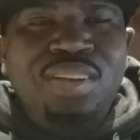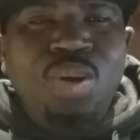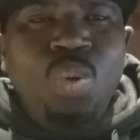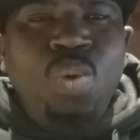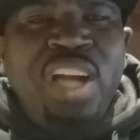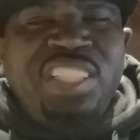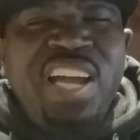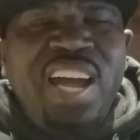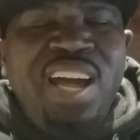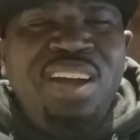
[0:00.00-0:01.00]
Watch
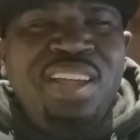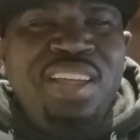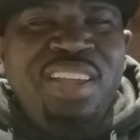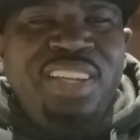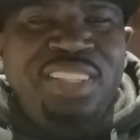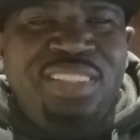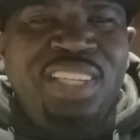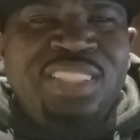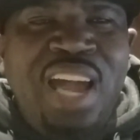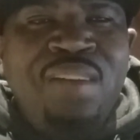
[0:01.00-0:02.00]
how he
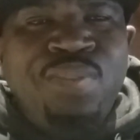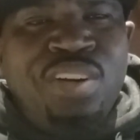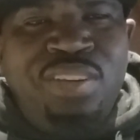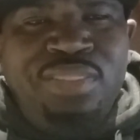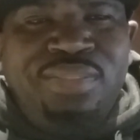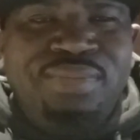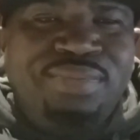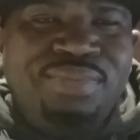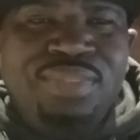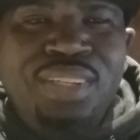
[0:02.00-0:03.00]
dissed Africa,
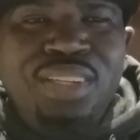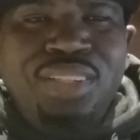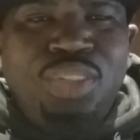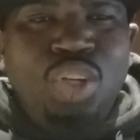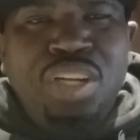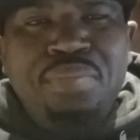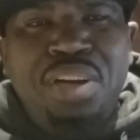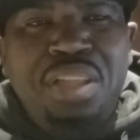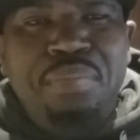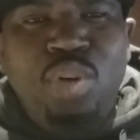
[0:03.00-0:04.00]
talking
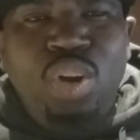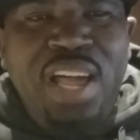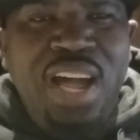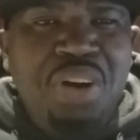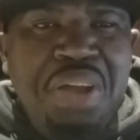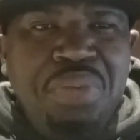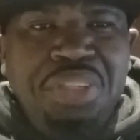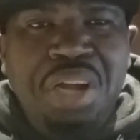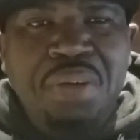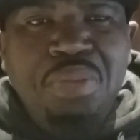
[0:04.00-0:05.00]
about Ebola, whatever they
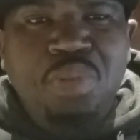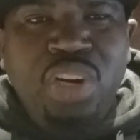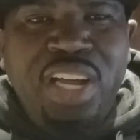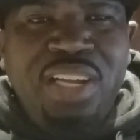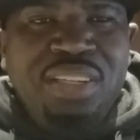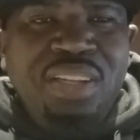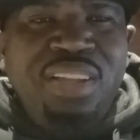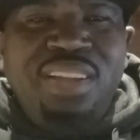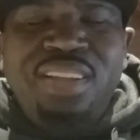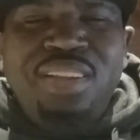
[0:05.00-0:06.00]
don't have Ebola.
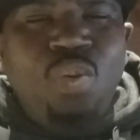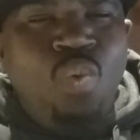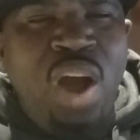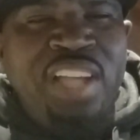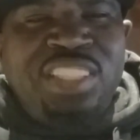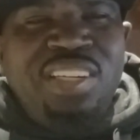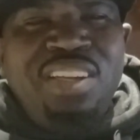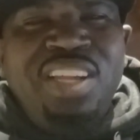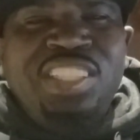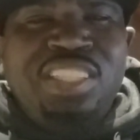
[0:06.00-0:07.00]
Watch,
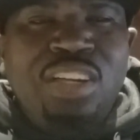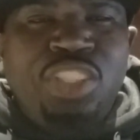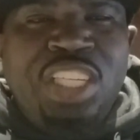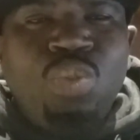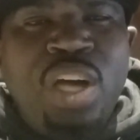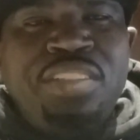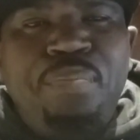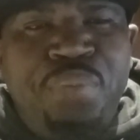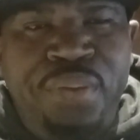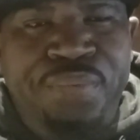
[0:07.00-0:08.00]
just watch the
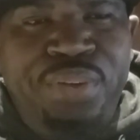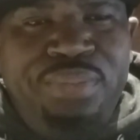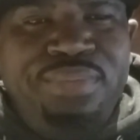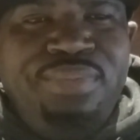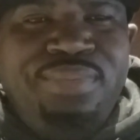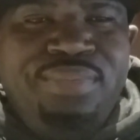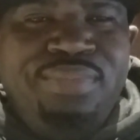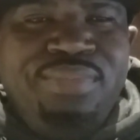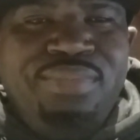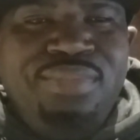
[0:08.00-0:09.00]
preview.
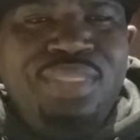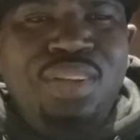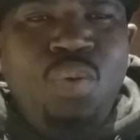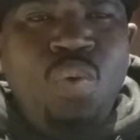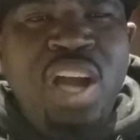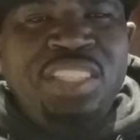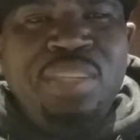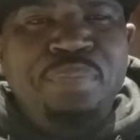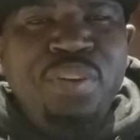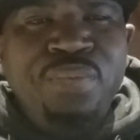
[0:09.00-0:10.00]
Watch the
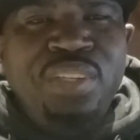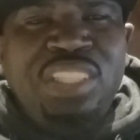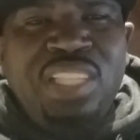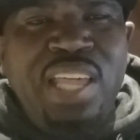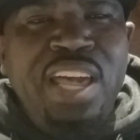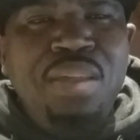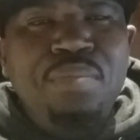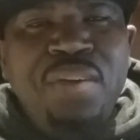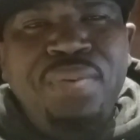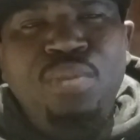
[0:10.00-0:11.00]
preview. It's the Eddie
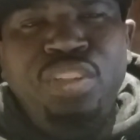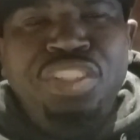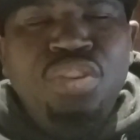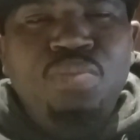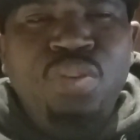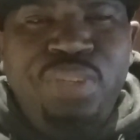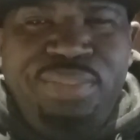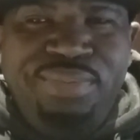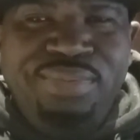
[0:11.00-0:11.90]
Murphy new movie.